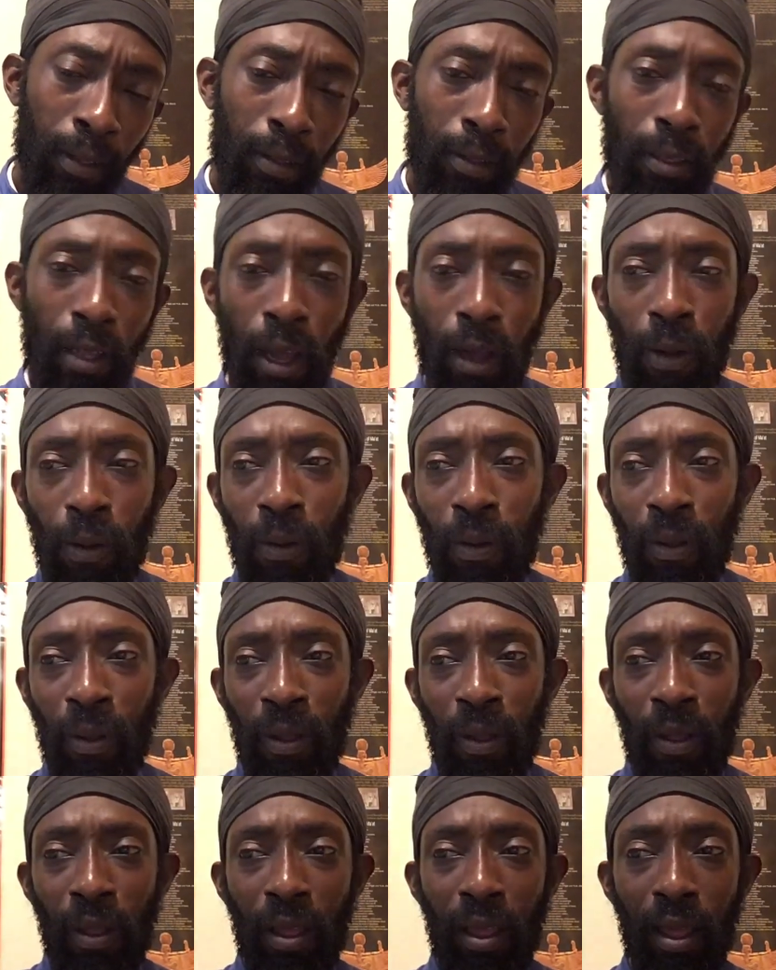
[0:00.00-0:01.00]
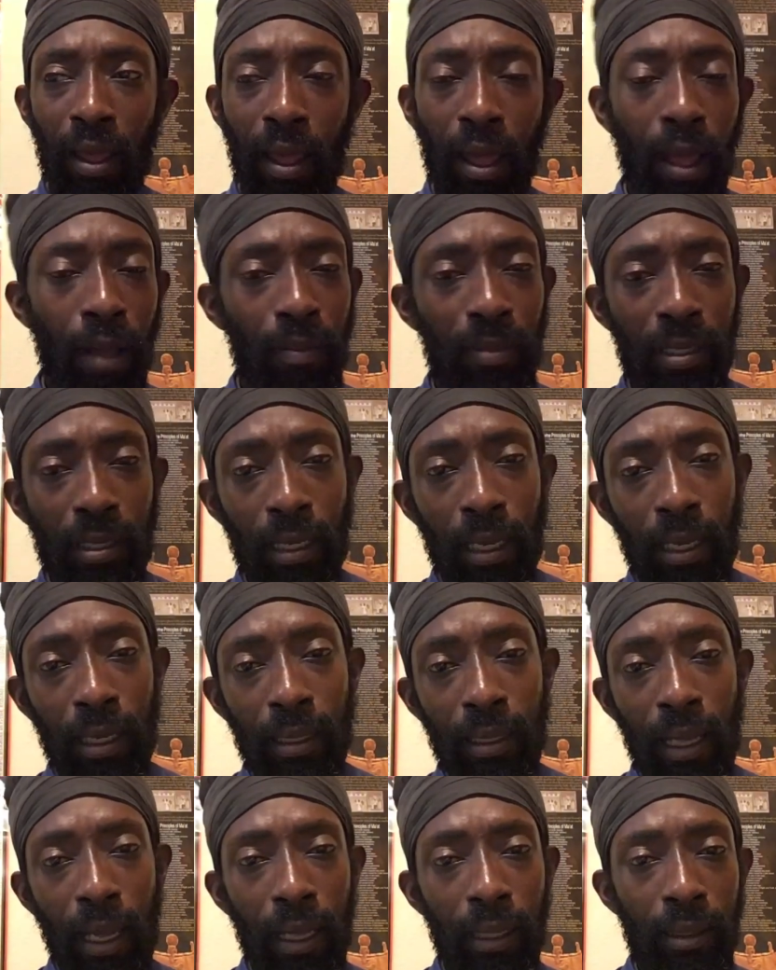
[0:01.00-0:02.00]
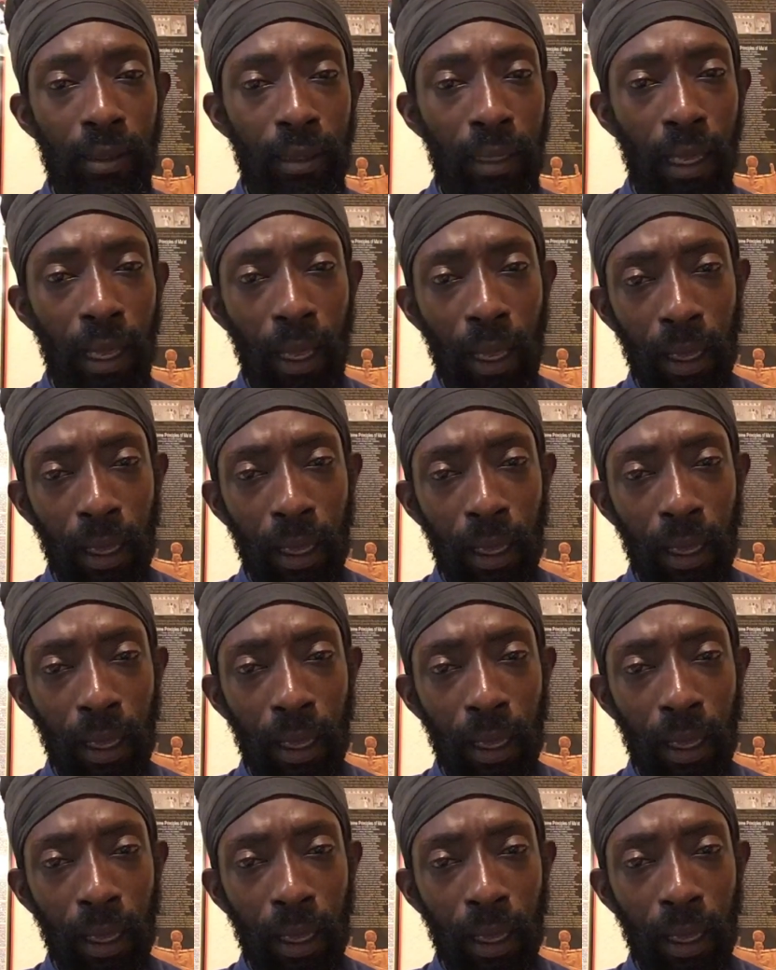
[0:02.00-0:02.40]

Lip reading: Now, I'm saying that